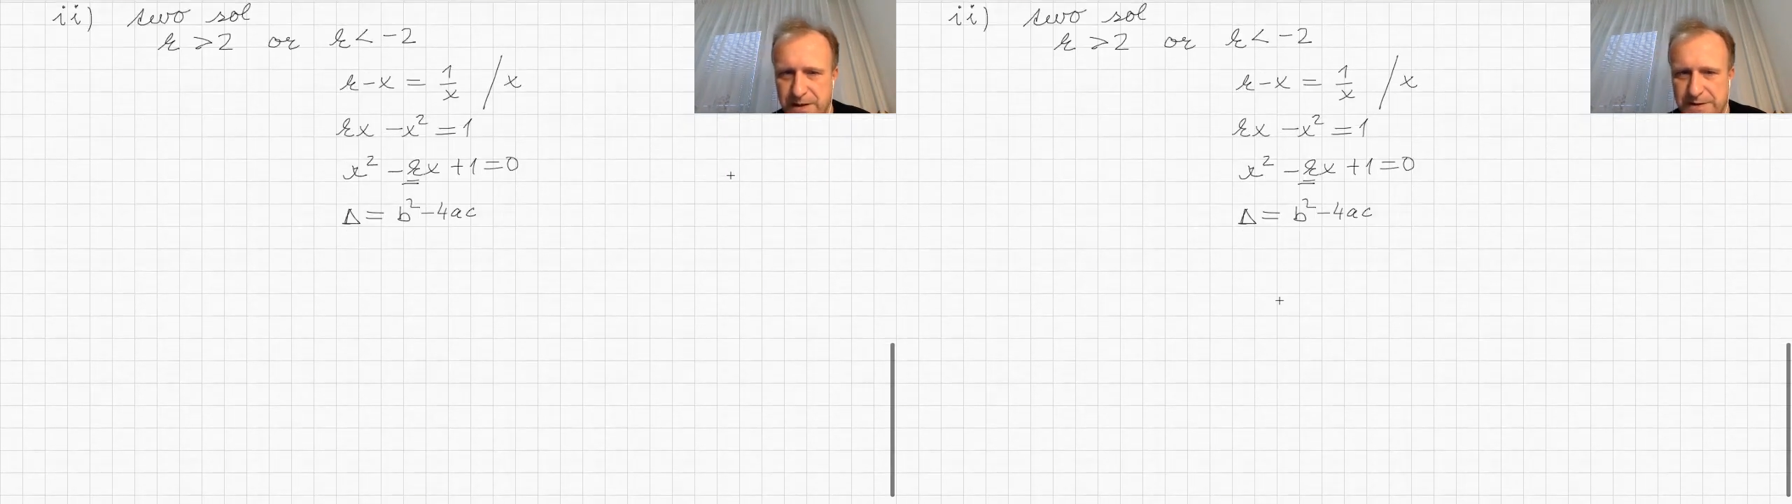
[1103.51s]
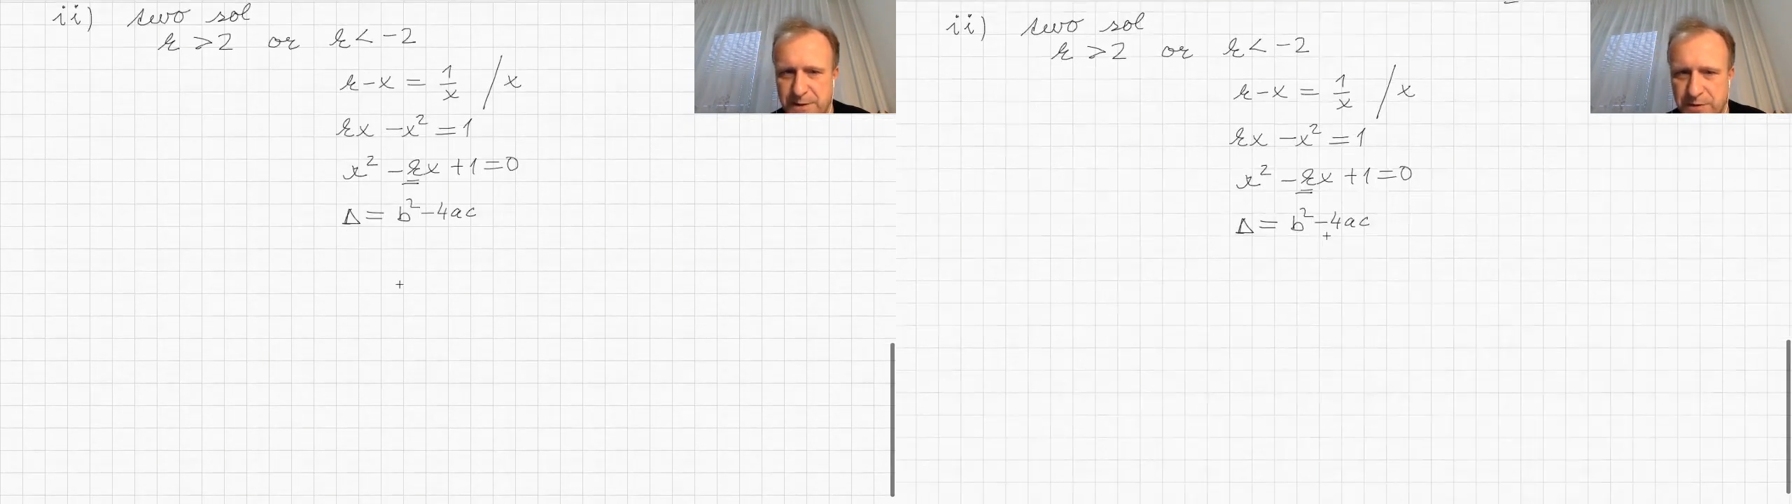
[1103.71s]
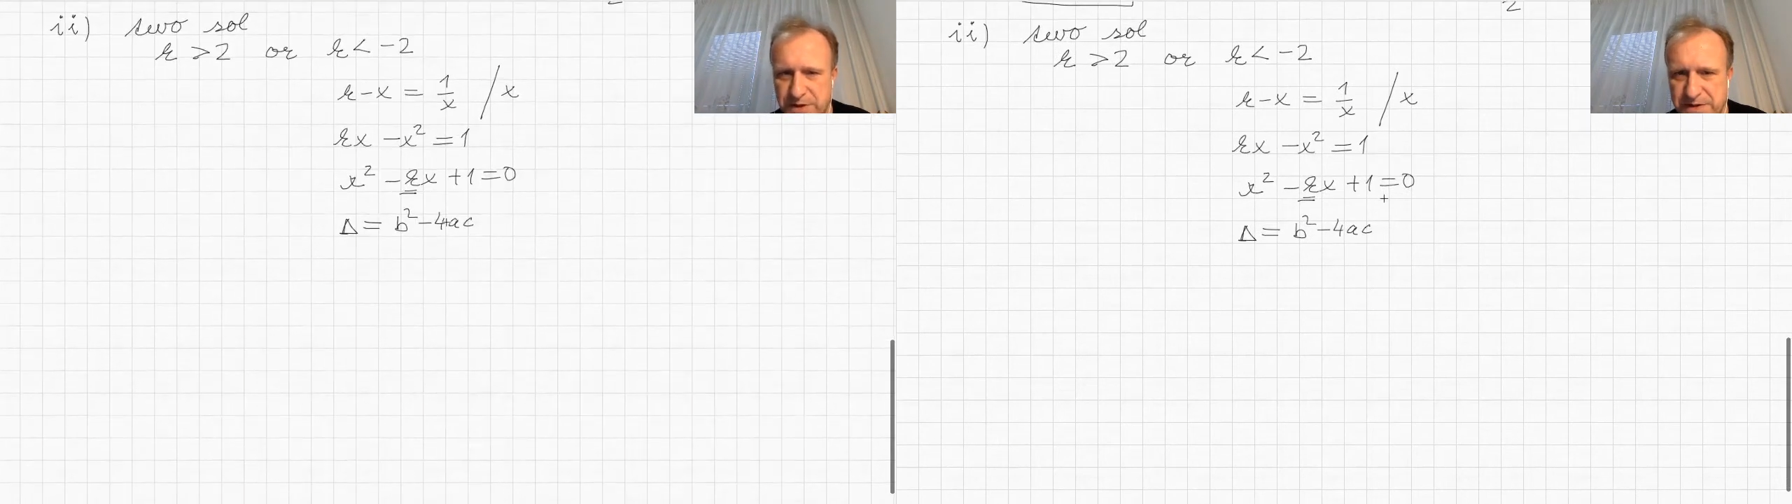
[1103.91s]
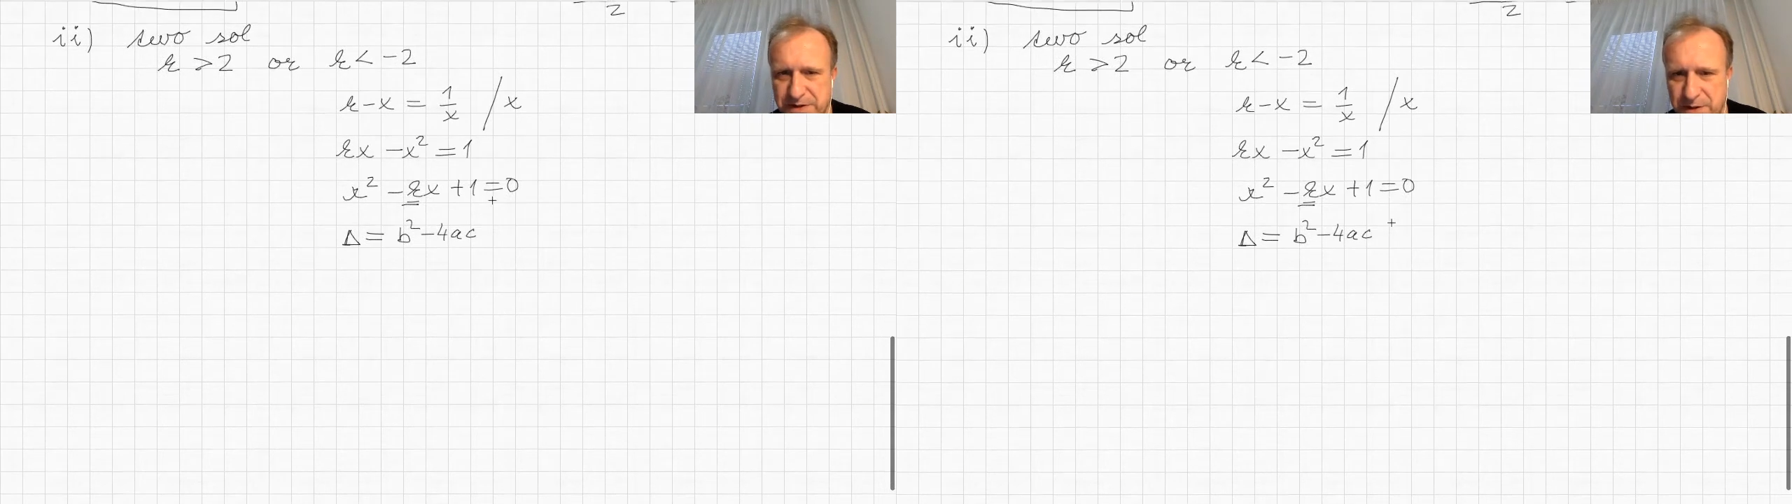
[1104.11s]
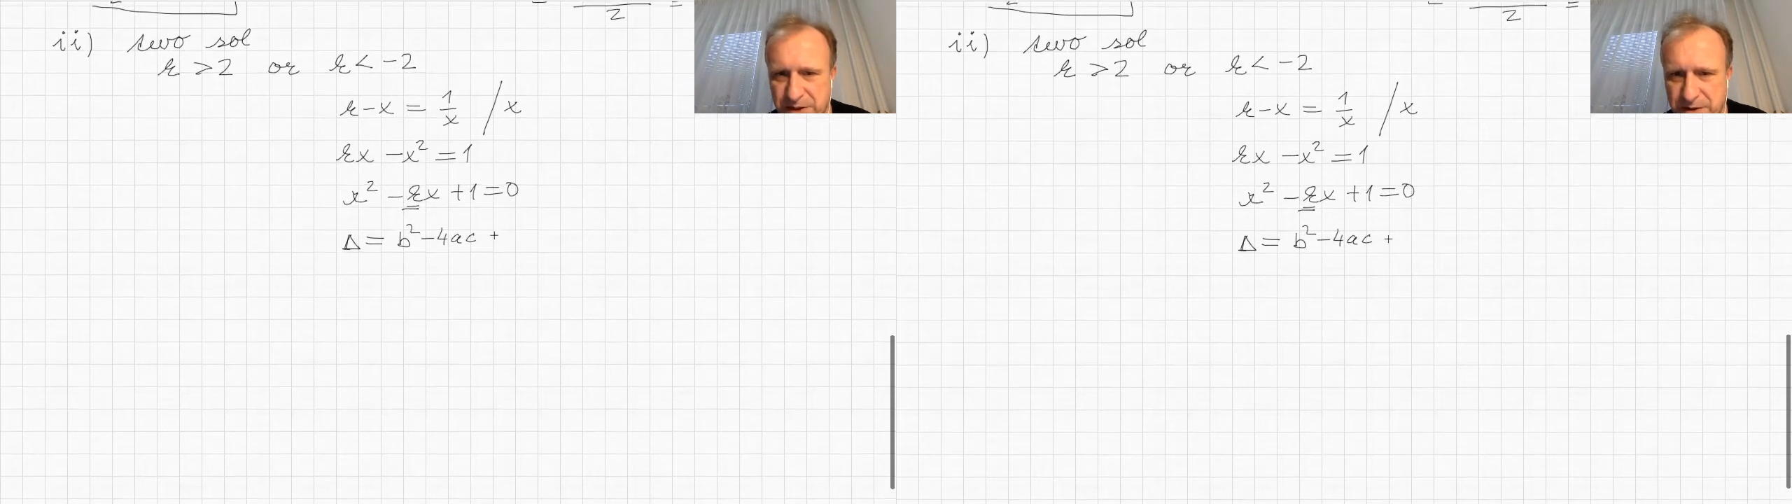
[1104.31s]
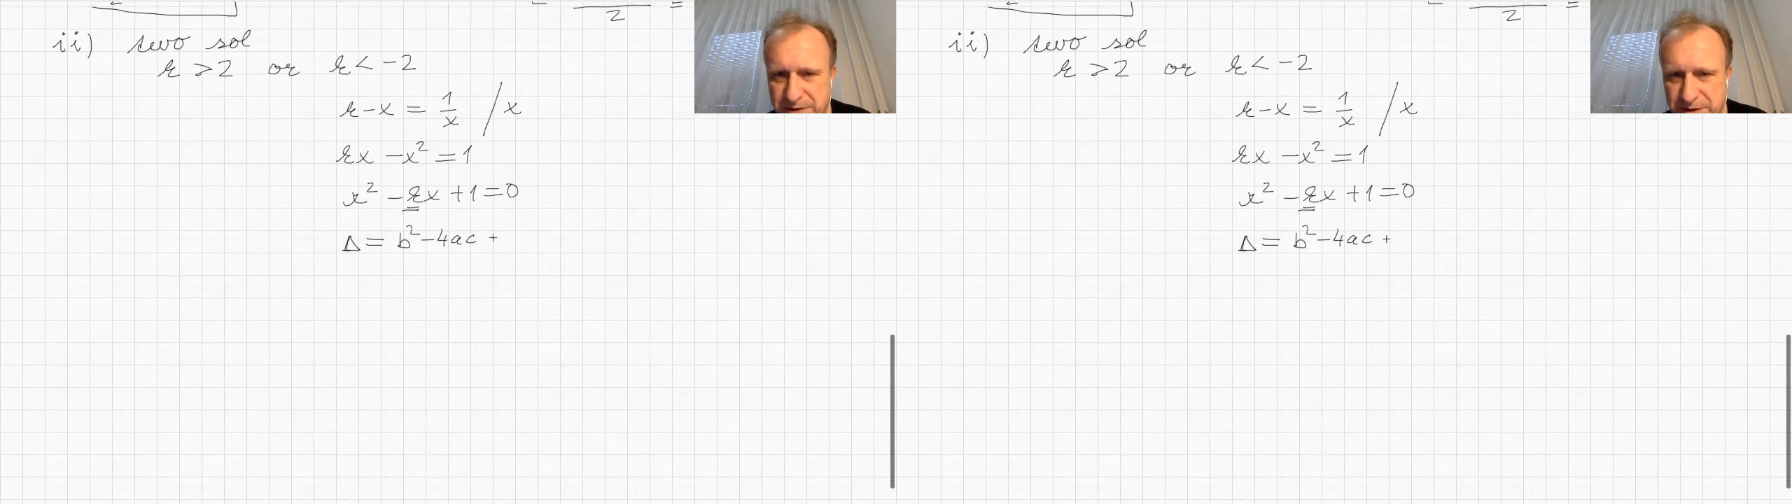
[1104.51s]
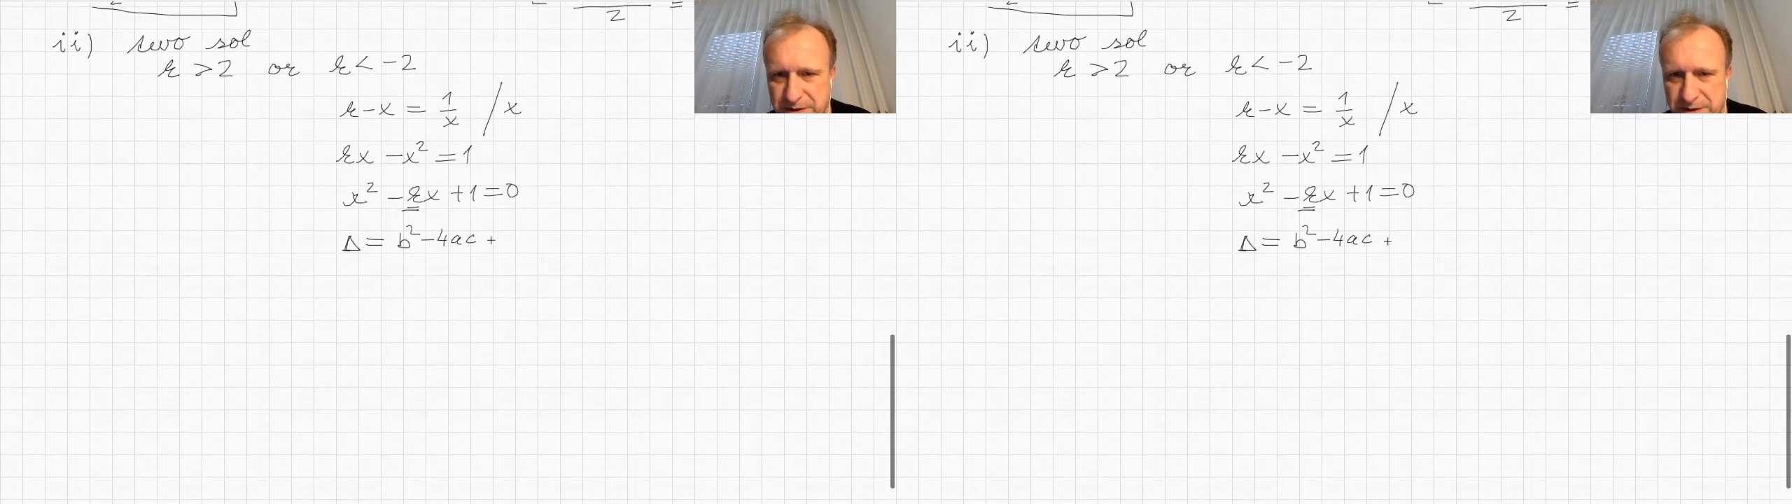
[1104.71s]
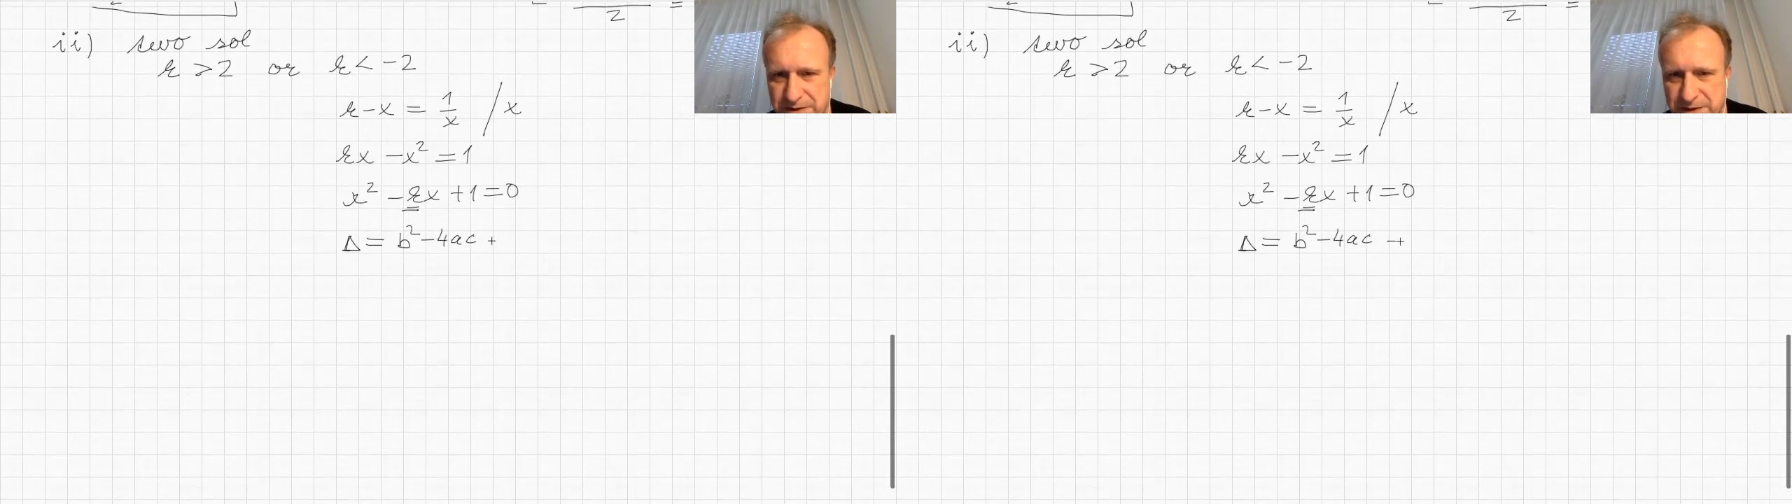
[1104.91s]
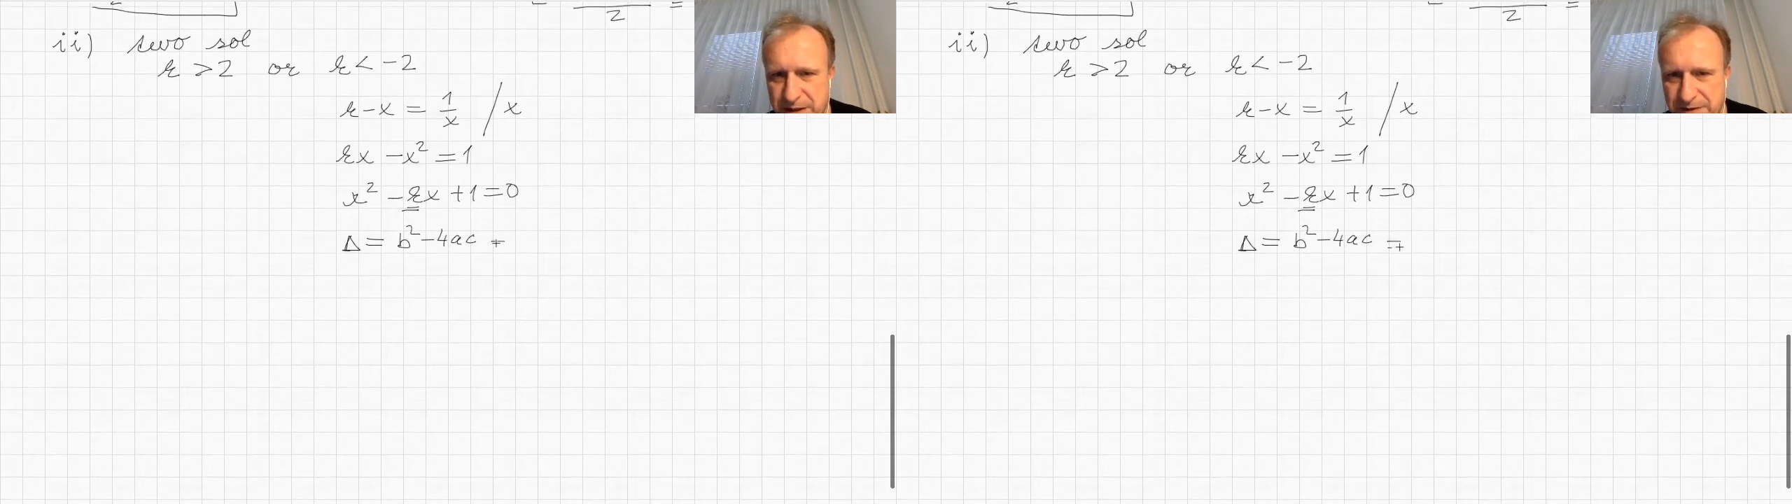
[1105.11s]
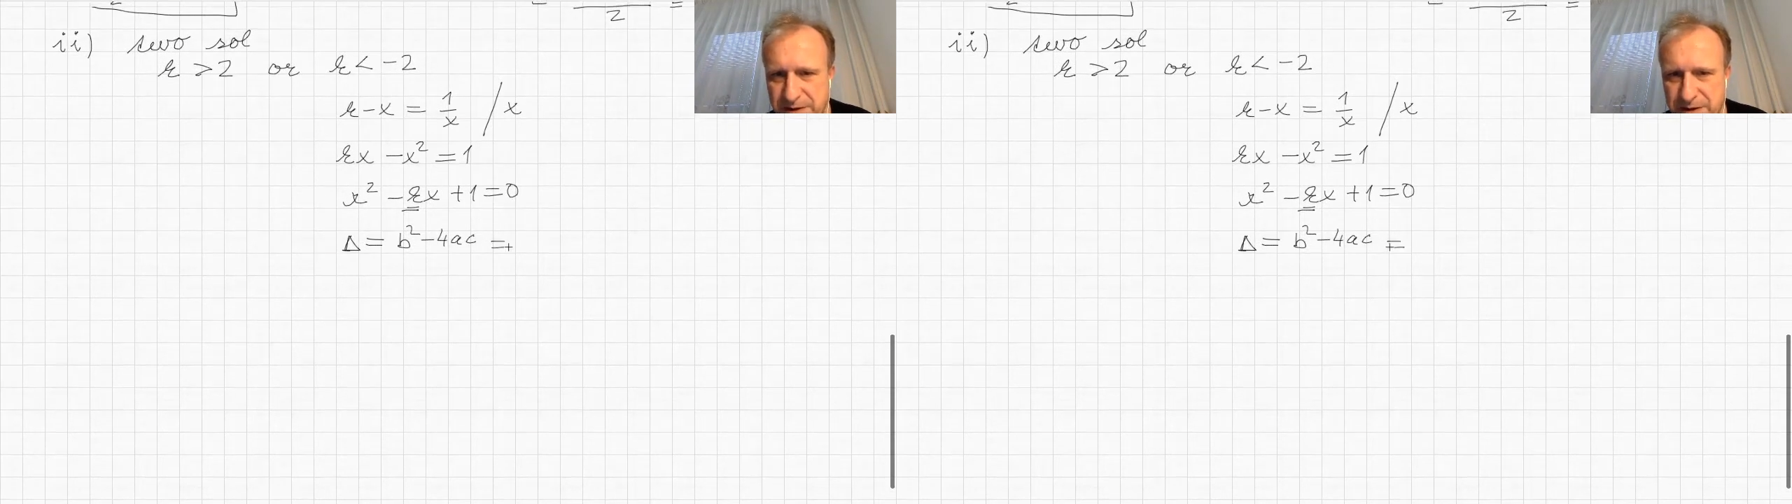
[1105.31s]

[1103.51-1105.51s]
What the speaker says: So the discriminant in this case